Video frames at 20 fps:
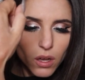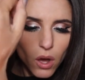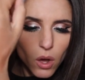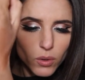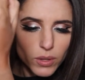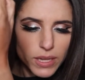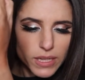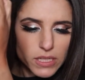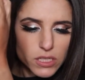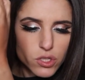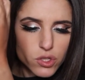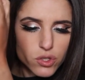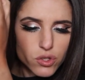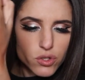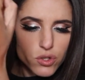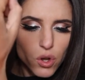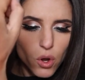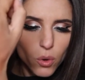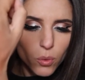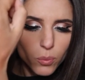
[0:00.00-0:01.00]
Oh, that is
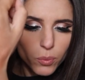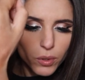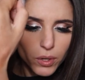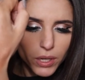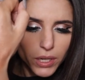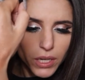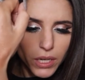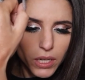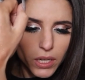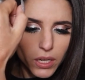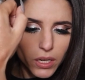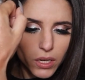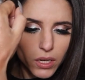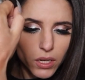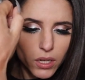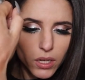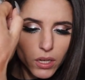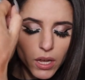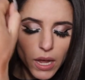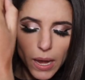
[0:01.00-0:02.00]
so pretty.
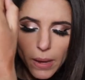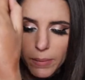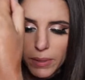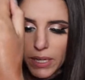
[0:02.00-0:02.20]
I